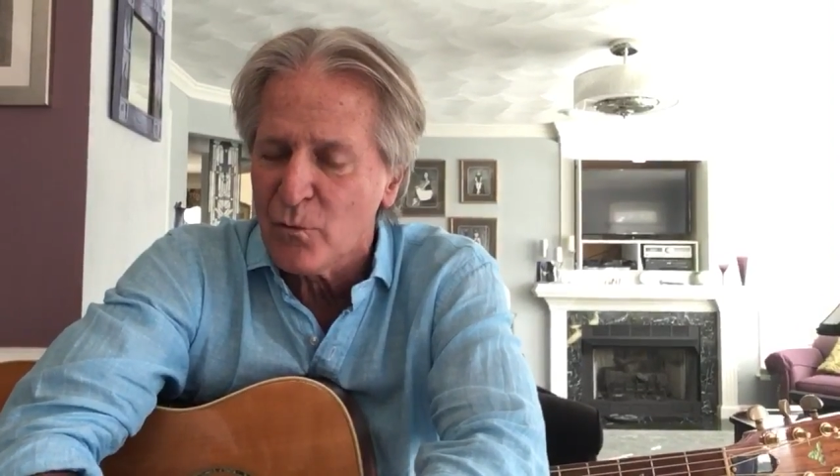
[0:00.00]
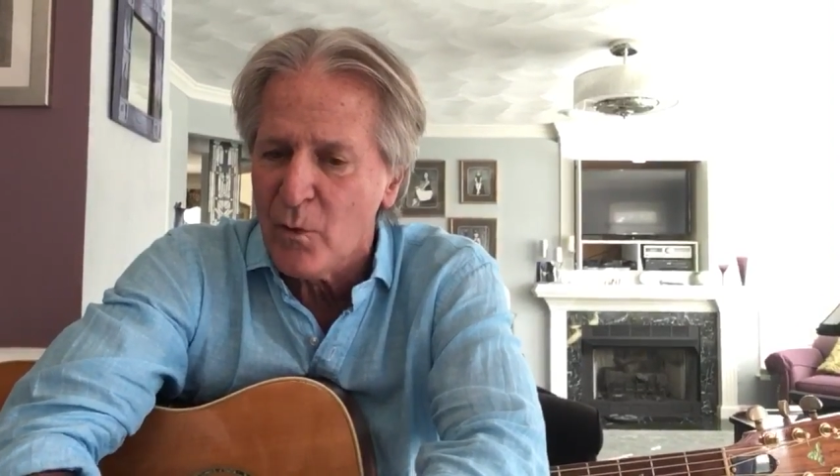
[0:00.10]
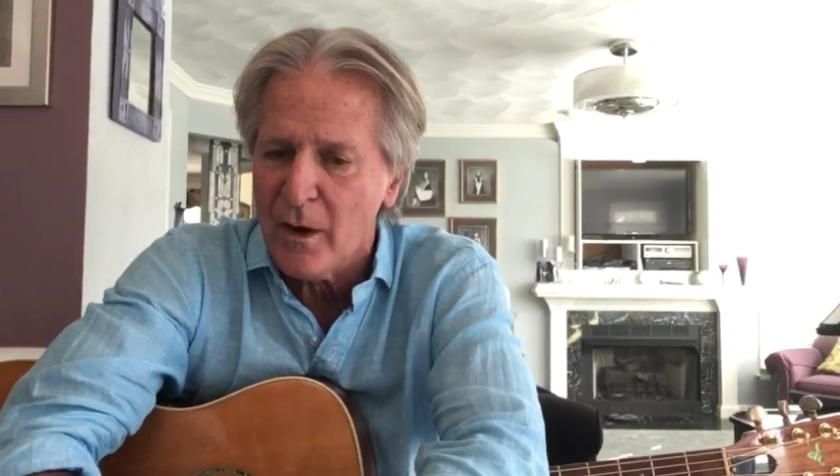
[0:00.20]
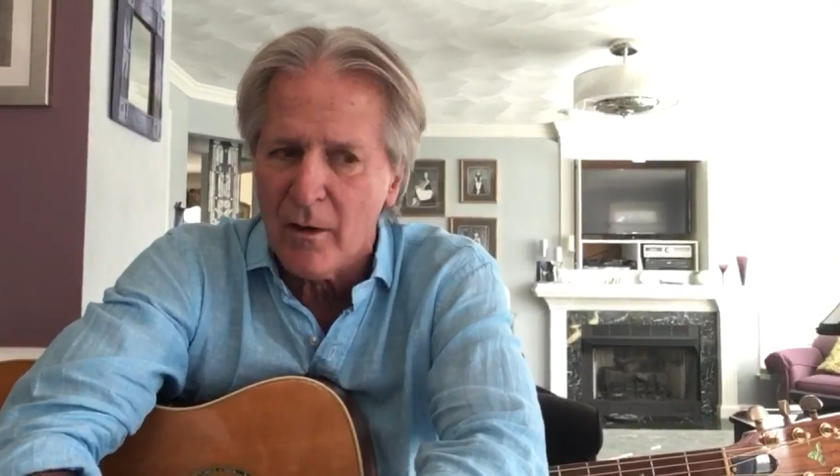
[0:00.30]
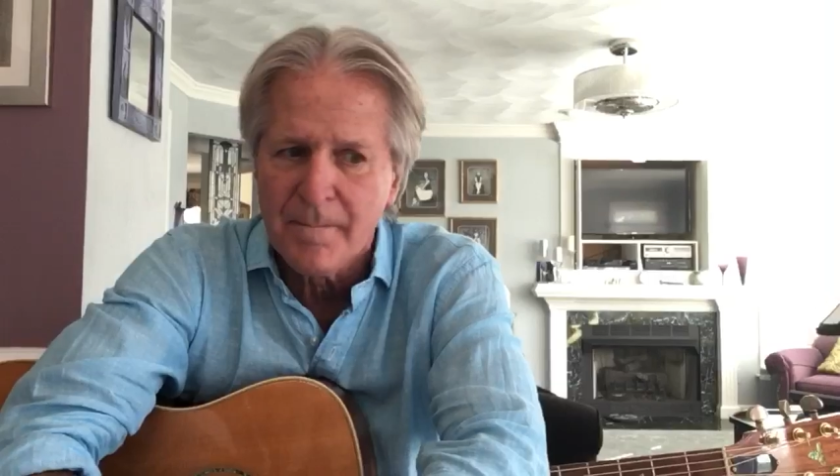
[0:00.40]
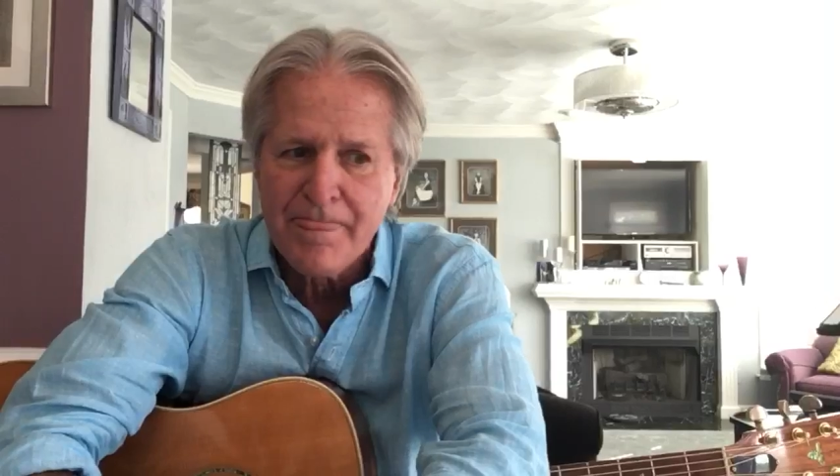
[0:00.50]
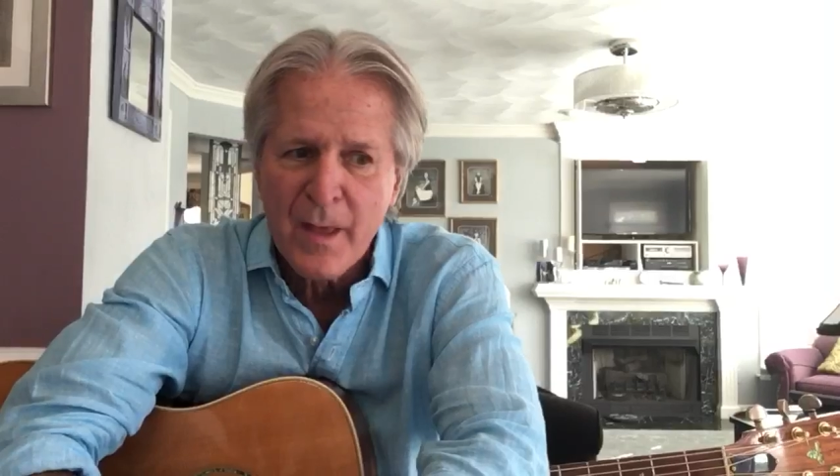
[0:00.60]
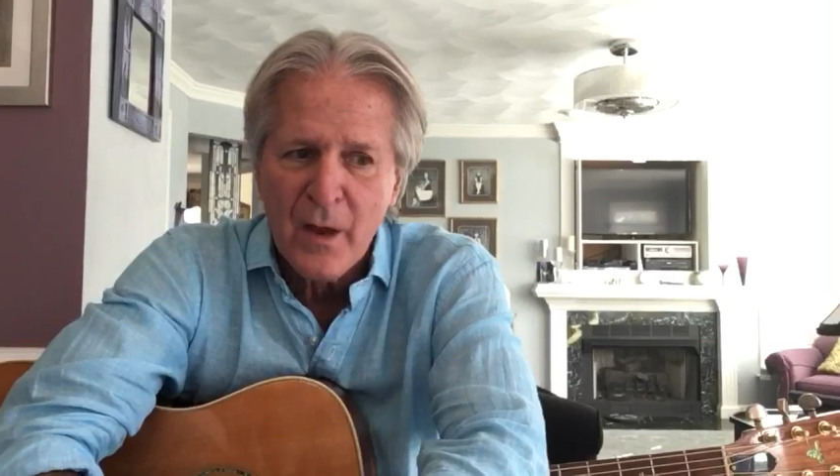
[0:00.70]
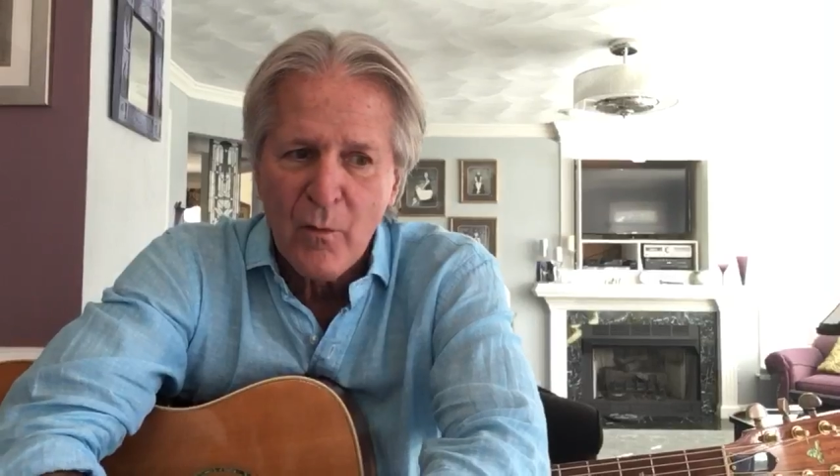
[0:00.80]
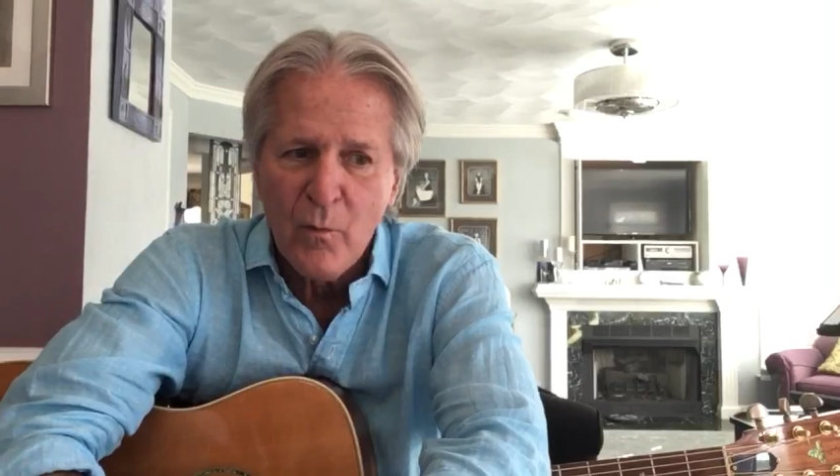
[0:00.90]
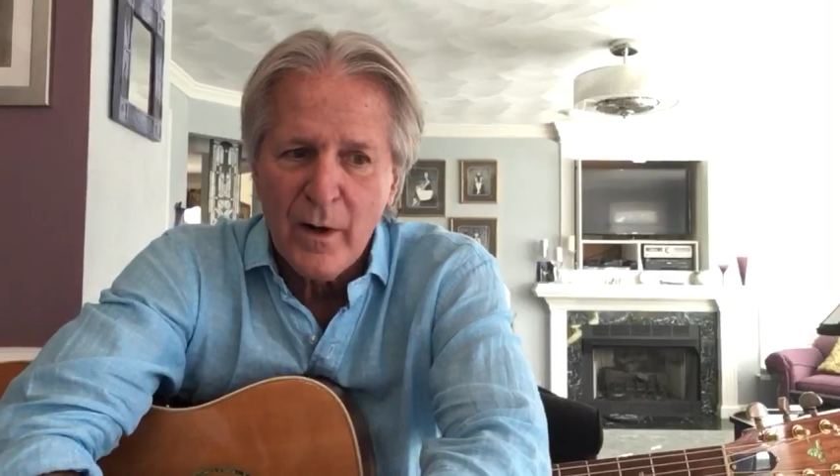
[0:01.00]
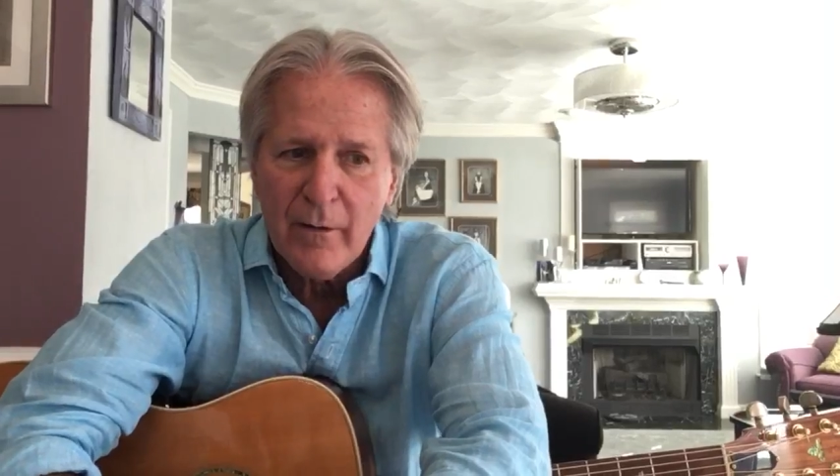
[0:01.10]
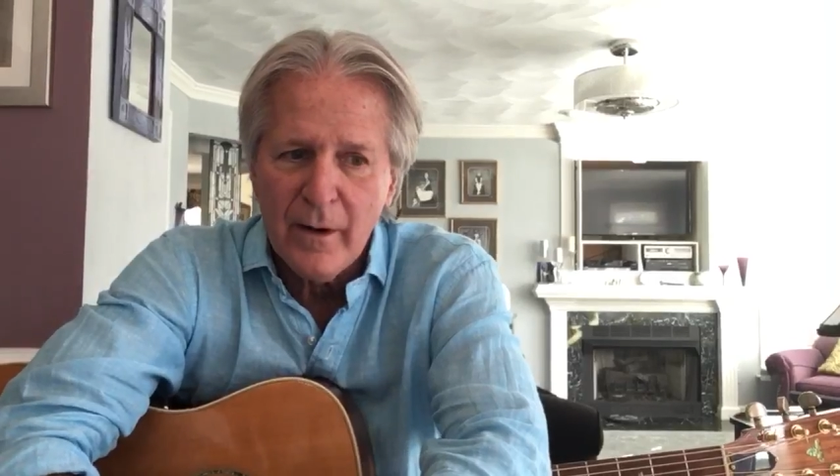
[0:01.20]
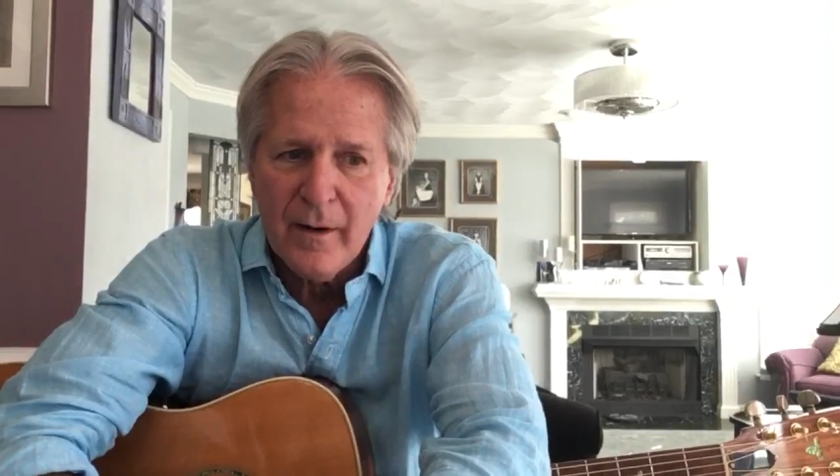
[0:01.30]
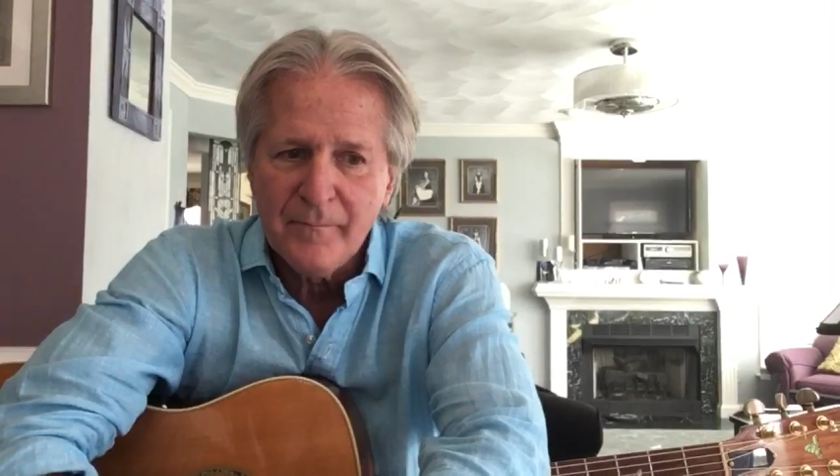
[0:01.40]
well,
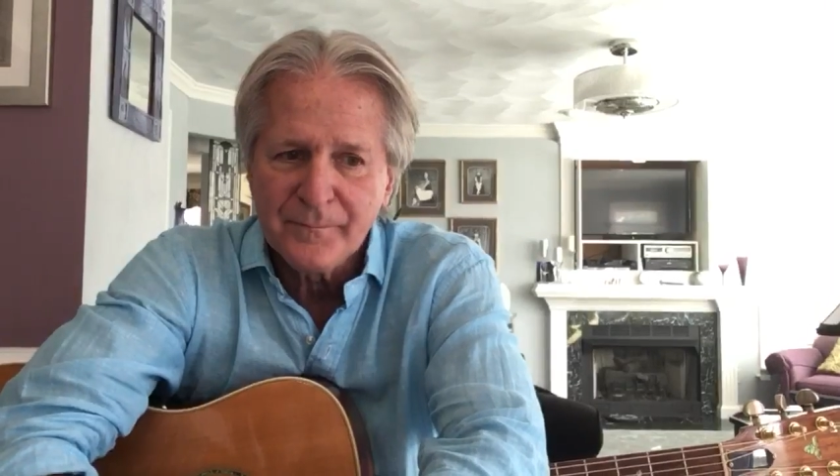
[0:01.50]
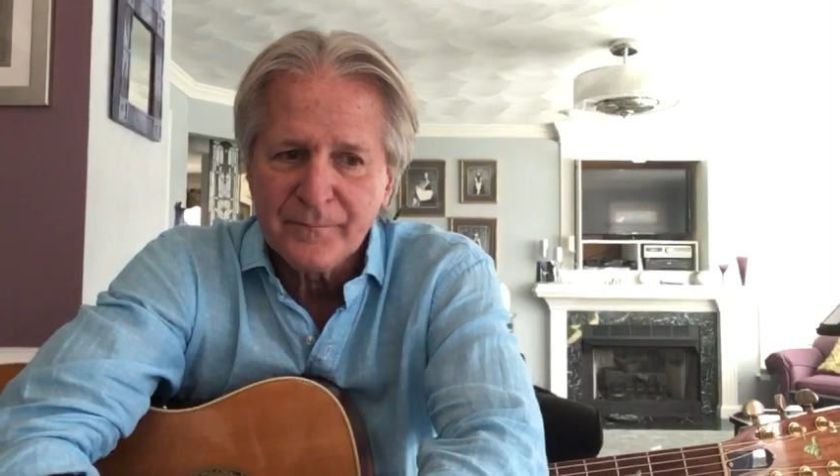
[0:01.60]
where